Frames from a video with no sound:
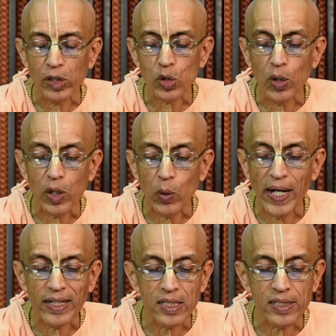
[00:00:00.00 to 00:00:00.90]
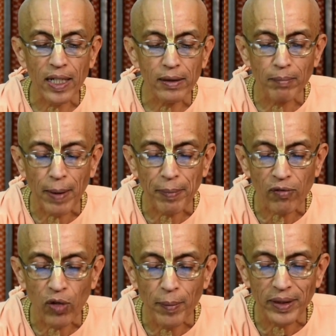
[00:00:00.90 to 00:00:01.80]
was to acquire a son by
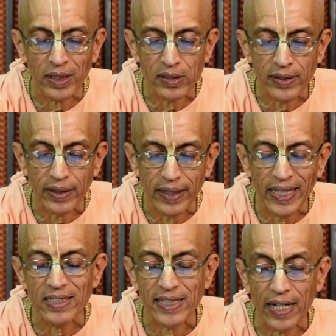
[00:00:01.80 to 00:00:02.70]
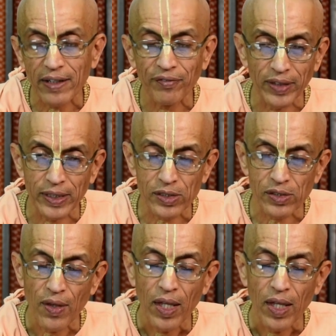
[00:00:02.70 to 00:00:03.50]
performing this great sacrifice.